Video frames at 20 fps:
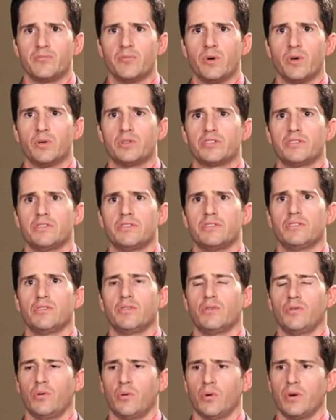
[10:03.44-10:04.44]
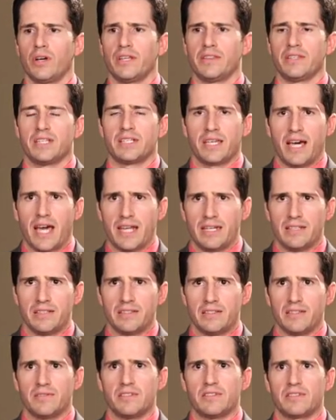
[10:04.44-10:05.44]
of motion or in the
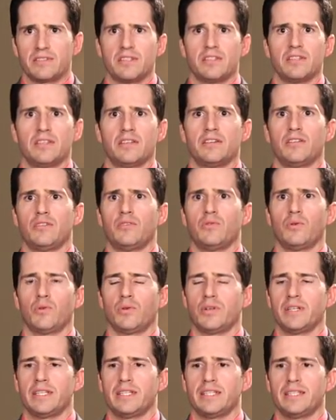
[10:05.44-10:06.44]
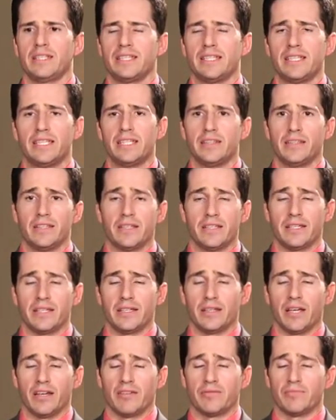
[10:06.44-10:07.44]
tightness of the skin or in
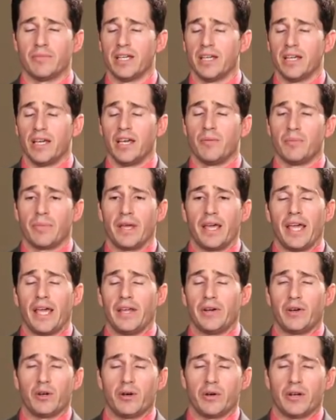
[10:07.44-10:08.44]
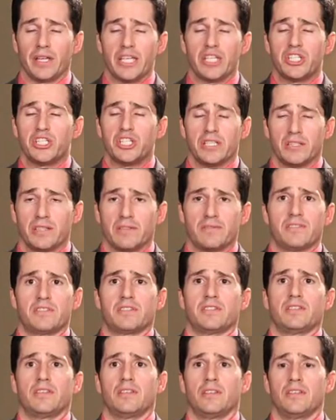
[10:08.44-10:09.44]
the pain or itching of the
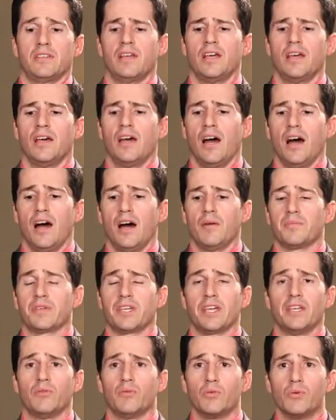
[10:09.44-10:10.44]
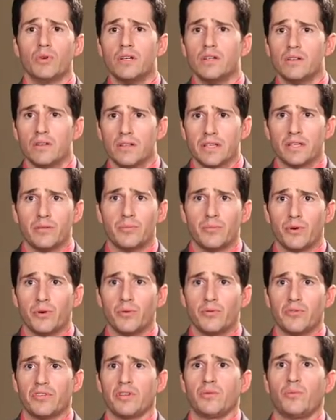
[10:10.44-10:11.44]
skin can really
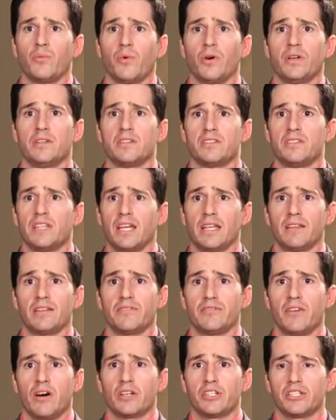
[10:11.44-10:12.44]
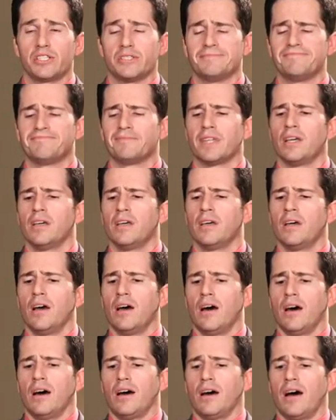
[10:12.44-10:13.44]
improve someone's daily function.
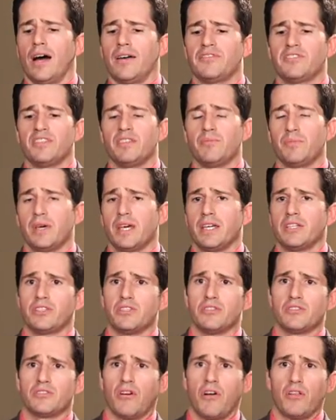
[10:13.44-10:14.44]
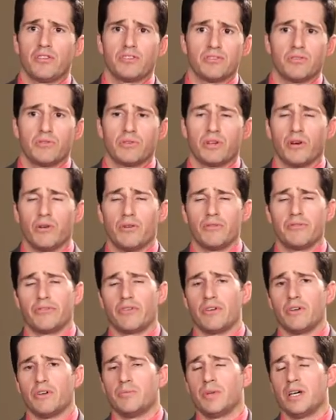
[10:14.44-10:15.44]
I've seen patients also go
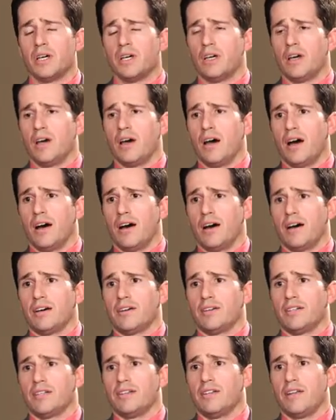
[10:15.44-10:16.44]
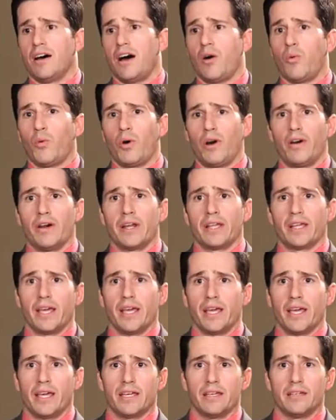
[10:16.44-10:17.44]
from not wearing
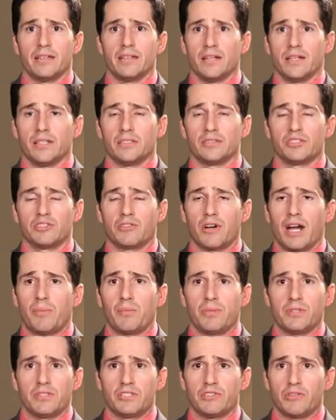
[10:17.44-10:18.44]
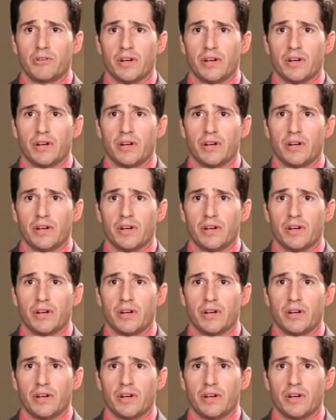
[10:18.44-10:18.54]
a strapless